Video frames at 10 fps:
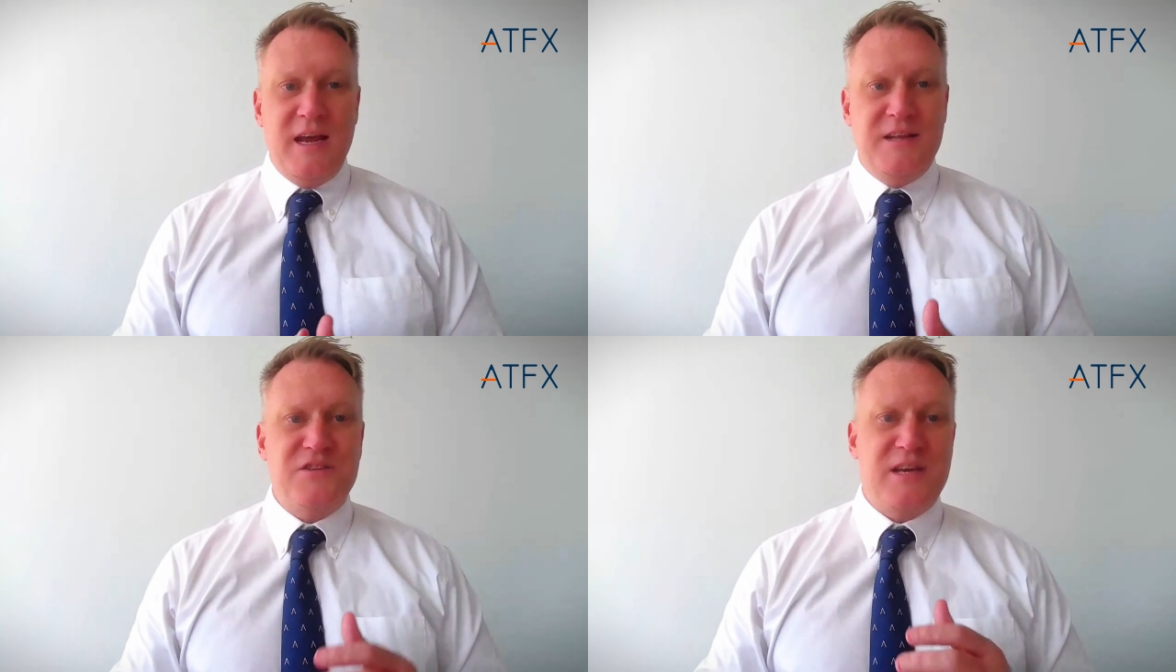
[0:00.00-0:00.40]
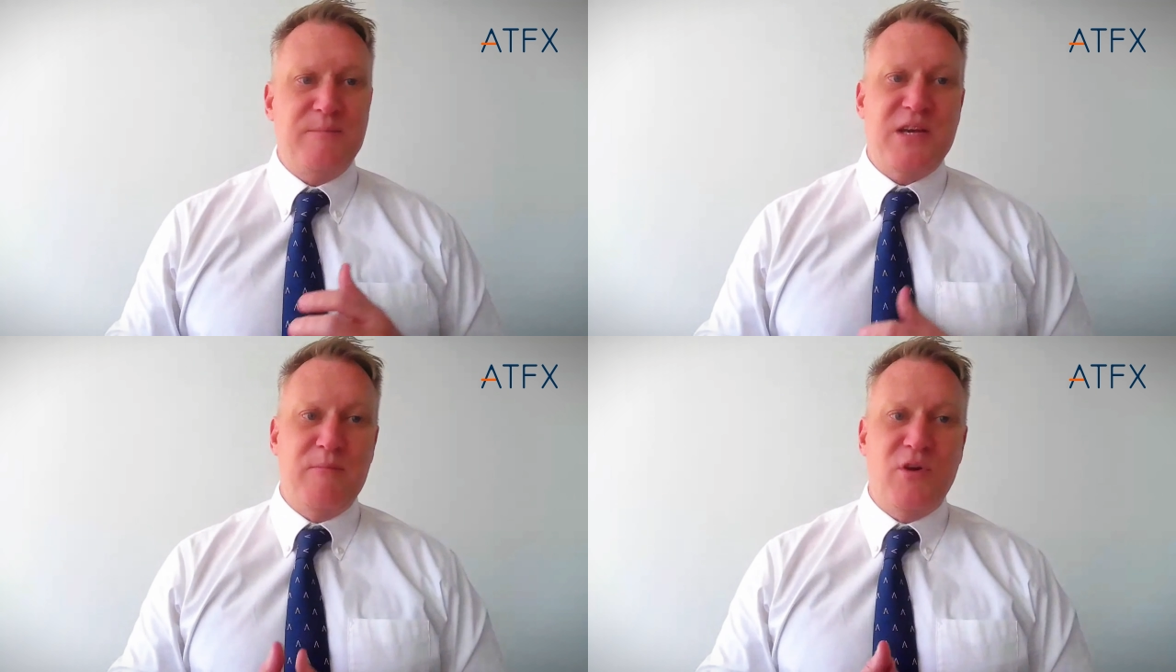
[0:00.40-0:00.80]
in
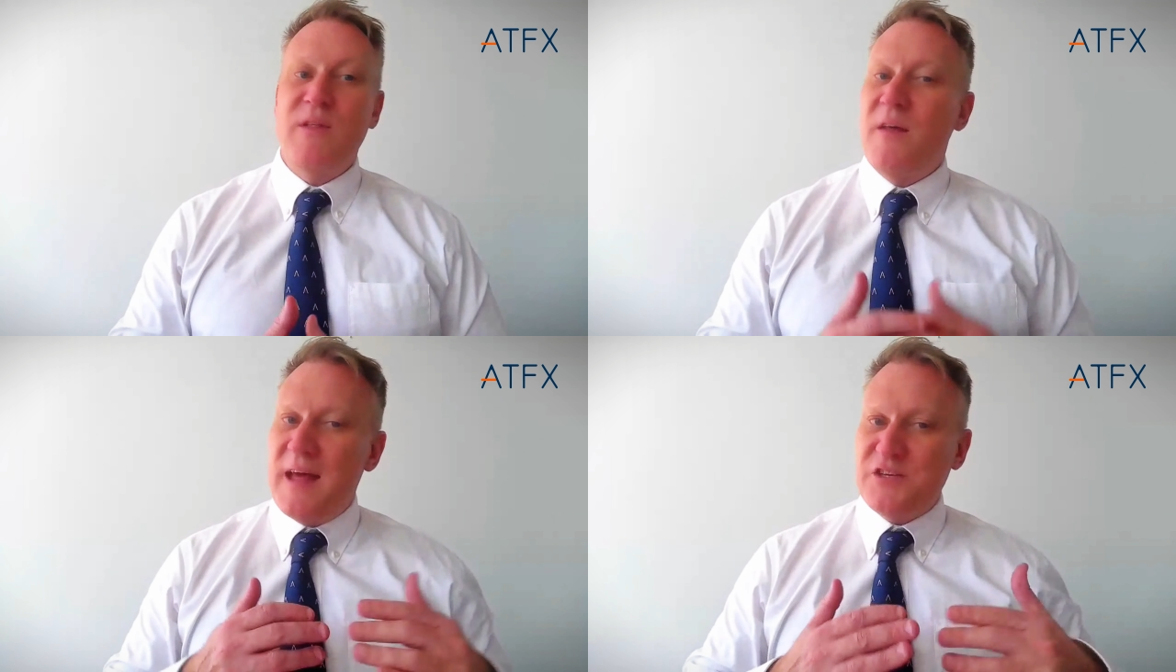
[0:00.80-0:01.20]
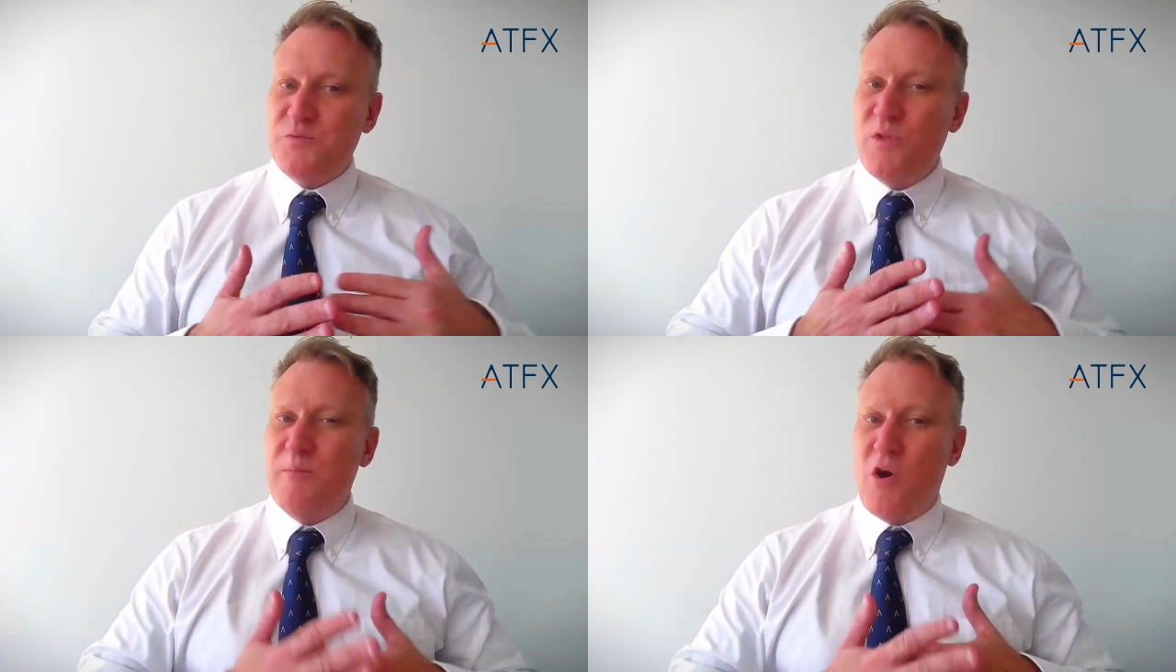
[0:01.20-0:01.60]
September, and
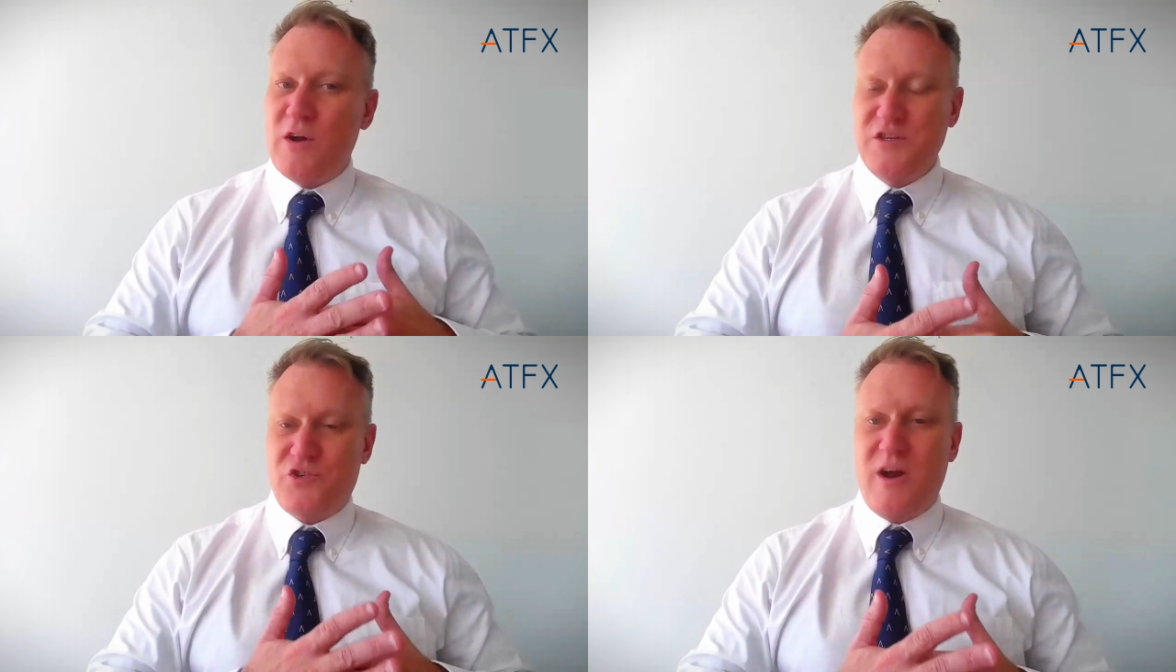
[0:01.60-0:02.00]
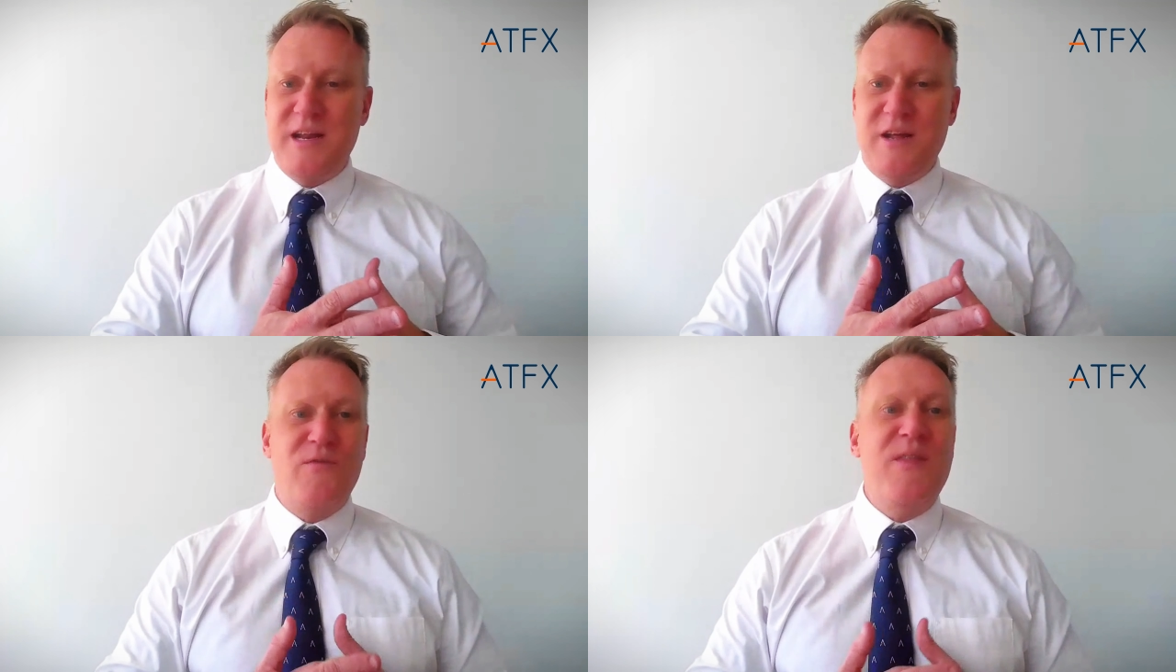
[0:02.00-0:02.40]
that's what the market's
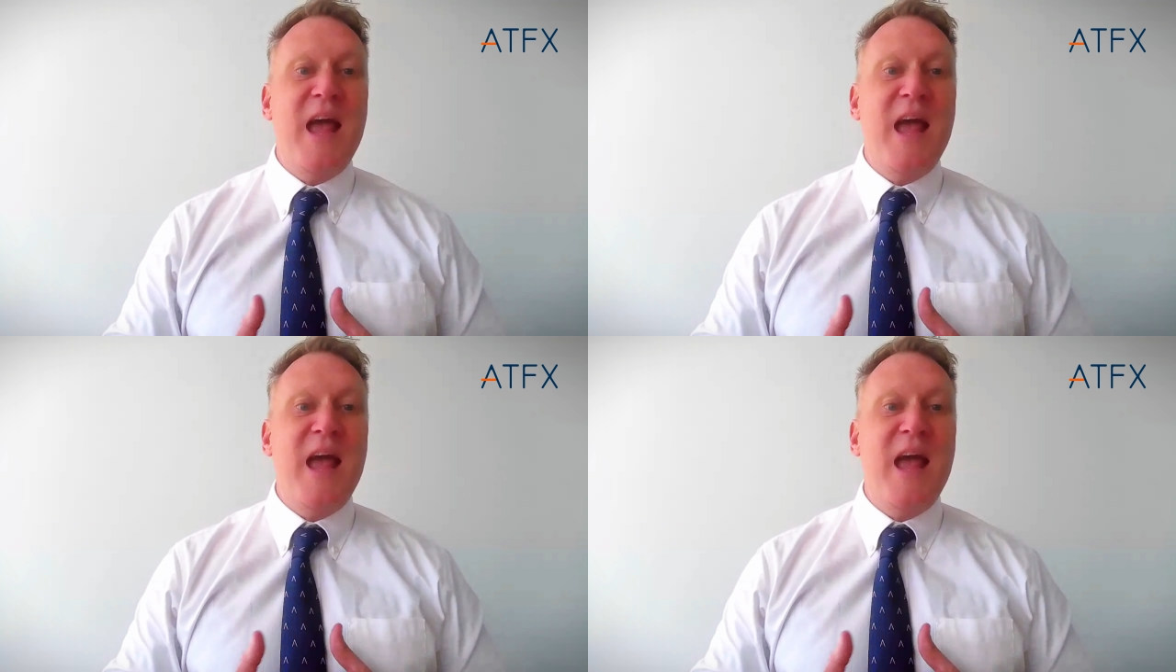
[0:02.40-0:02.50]
trading on.